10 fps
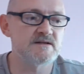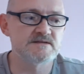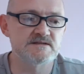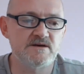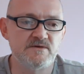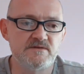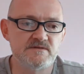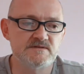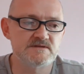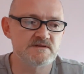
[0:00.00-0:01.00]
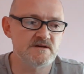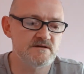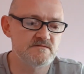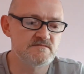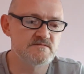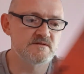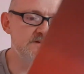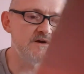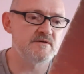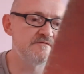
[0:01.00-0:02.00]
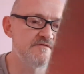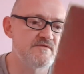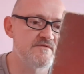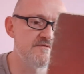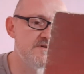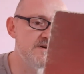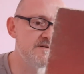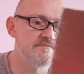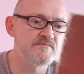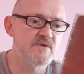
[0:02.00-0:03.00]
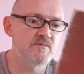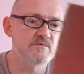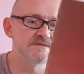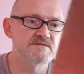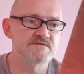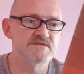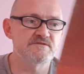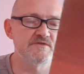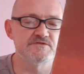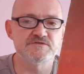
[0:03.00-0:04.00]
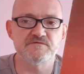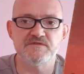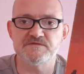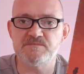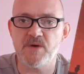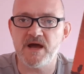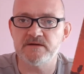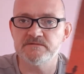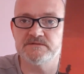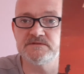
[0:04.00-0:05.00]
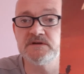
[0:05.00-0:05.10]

and so on that going for upwards of a sort of £150.